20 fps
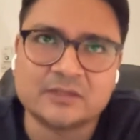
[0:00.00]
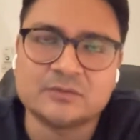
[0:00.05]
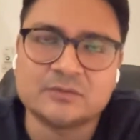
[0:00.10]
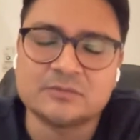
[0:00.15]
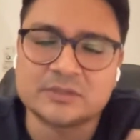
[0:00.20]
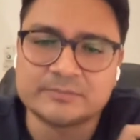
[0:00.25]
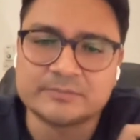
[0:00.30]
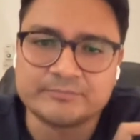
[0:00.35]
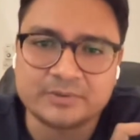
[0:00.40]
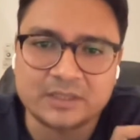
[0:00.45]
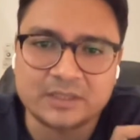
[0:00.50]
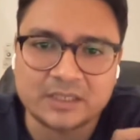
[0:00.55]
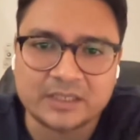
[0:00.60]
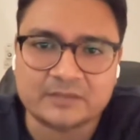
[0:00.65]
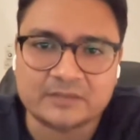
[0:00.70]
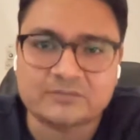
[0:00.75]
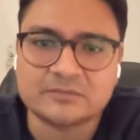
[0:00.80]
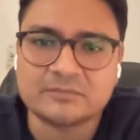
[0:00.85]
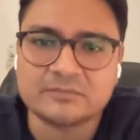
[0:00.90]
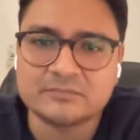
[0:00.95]
to
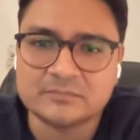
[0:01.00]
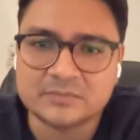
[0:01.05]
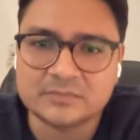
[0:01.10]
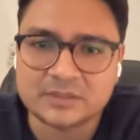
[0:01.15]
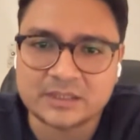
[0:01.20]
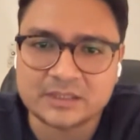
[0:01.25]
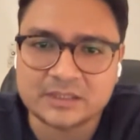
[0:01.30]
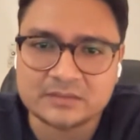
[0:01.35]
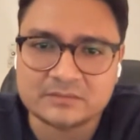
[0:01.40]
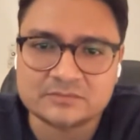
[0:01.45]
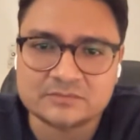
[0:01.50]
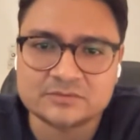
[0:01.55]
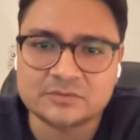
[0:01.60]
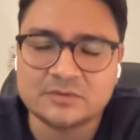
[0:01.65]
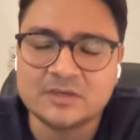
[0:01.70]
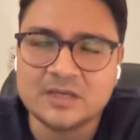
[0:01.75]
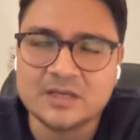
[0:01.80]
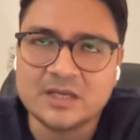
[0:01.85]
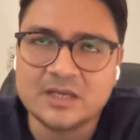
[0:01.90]
replace, right? So